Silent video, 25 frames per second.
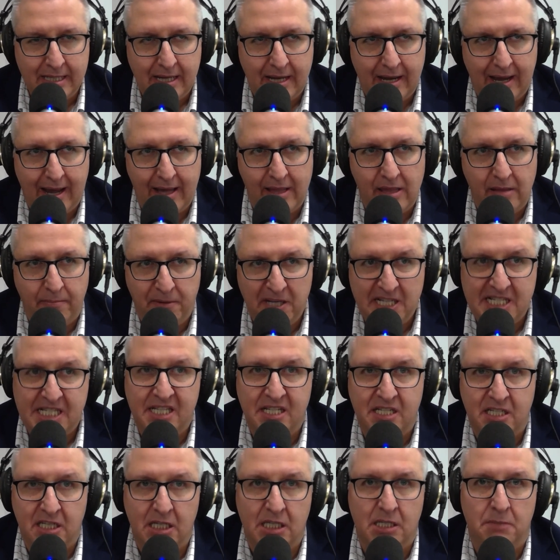and the
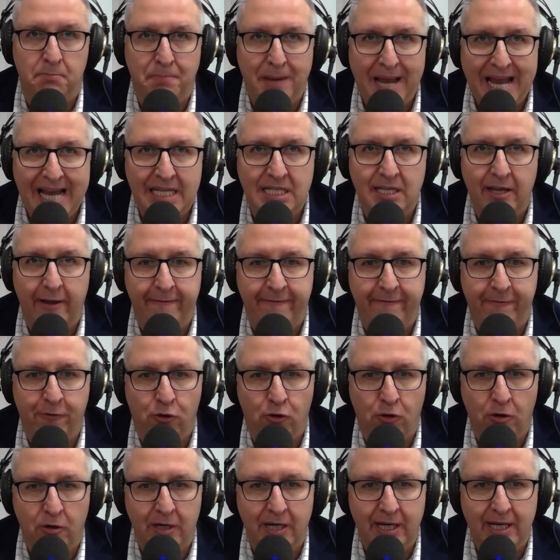business is better
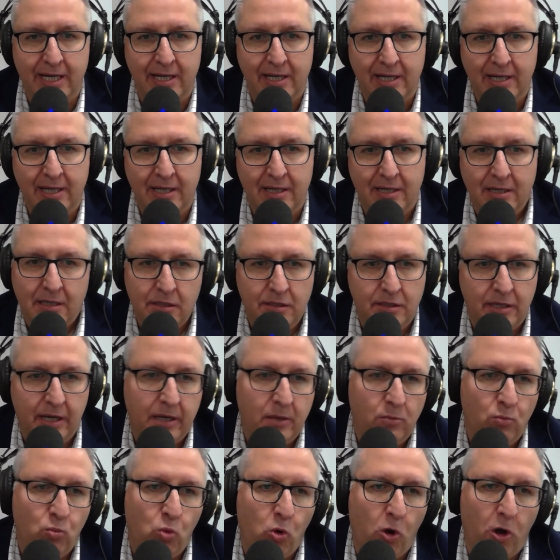for it,
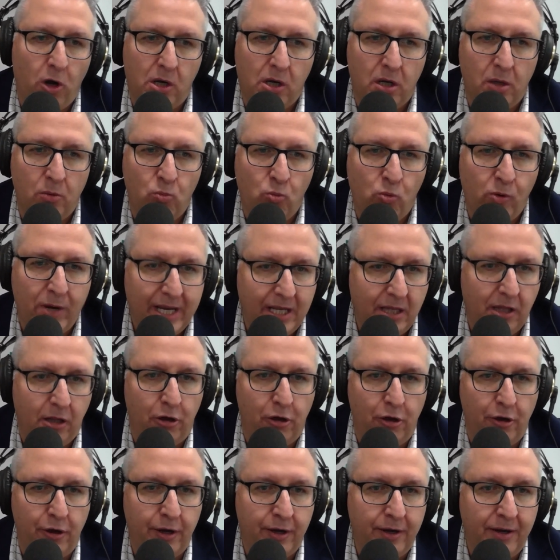then what can we
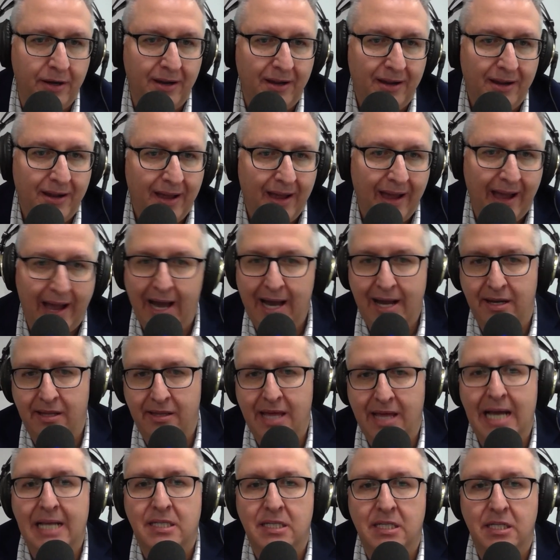learn out of
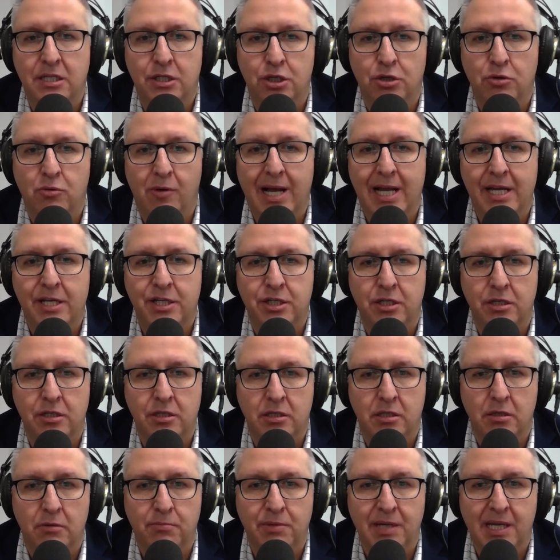that situation
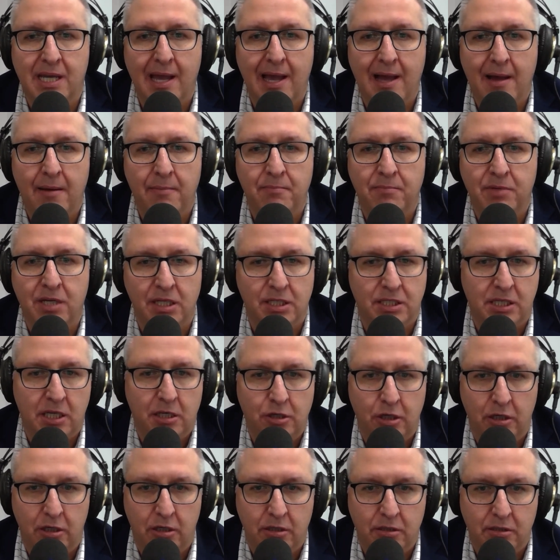to
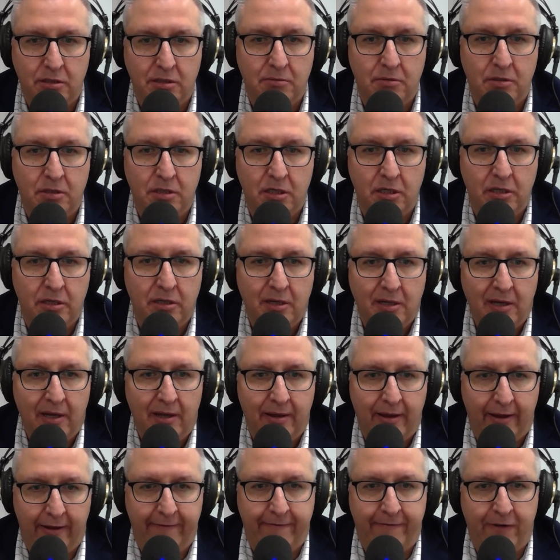continue to
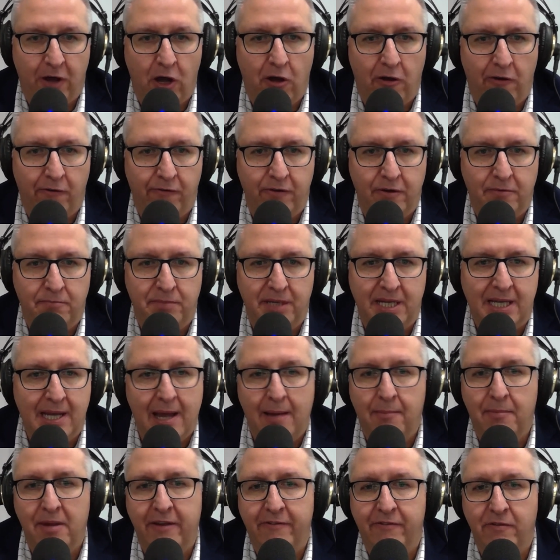evolve and
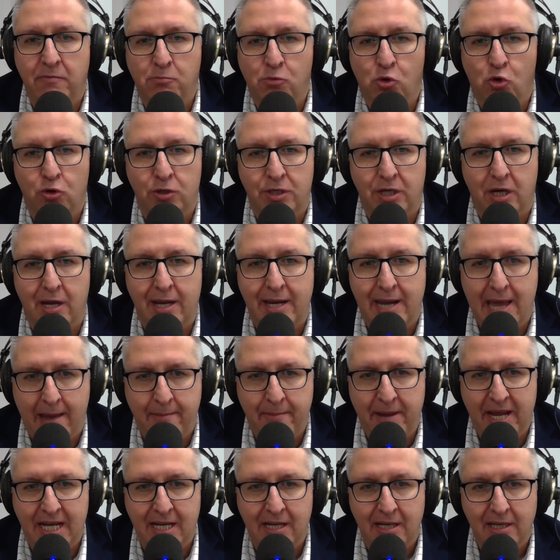become even more
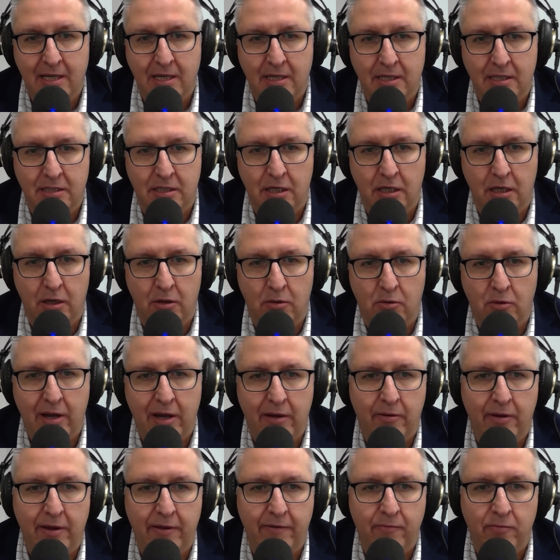dynamic to
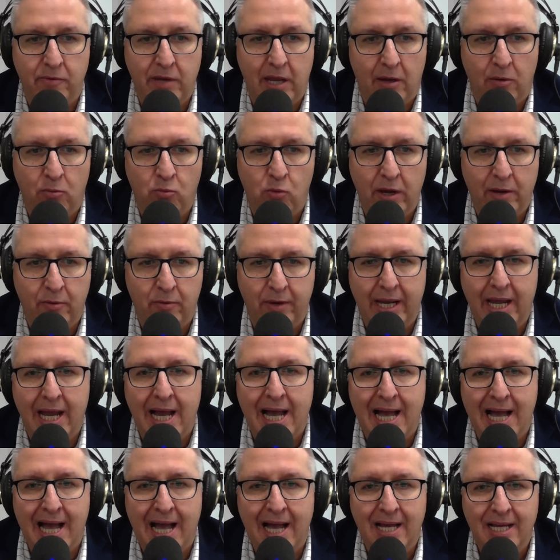where we
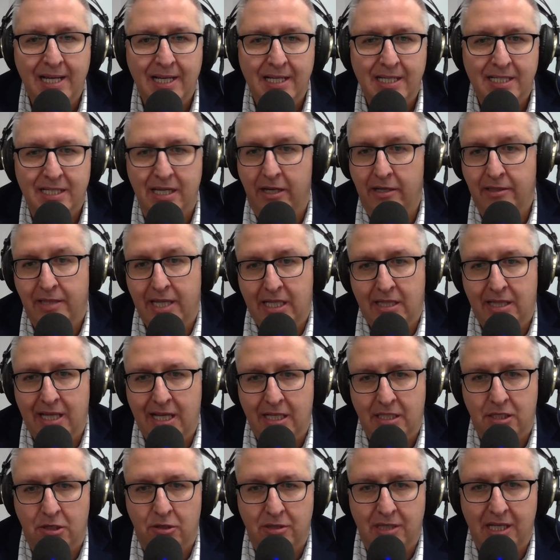are. So
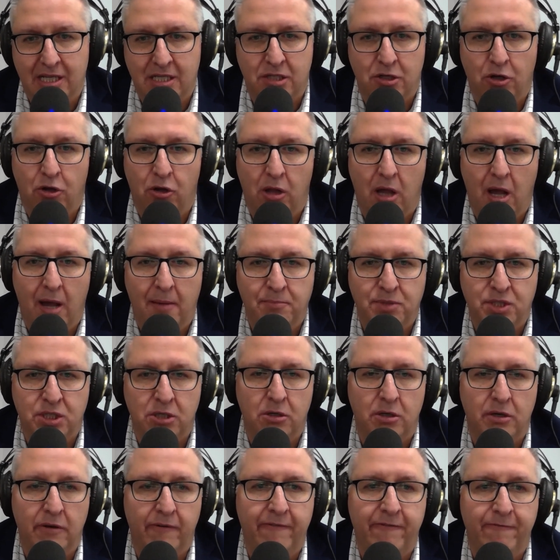that's all I'm
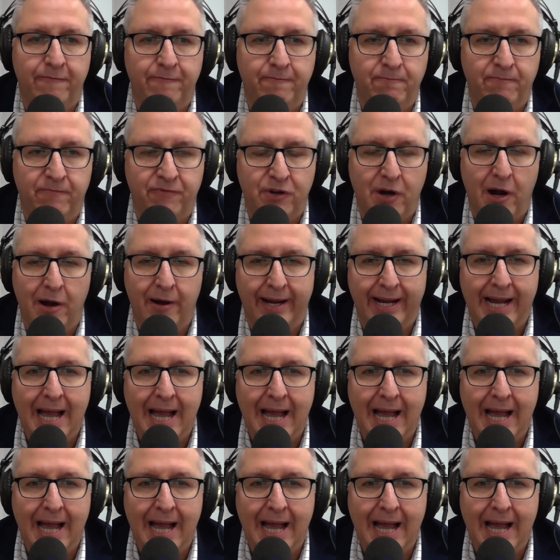sort of throwing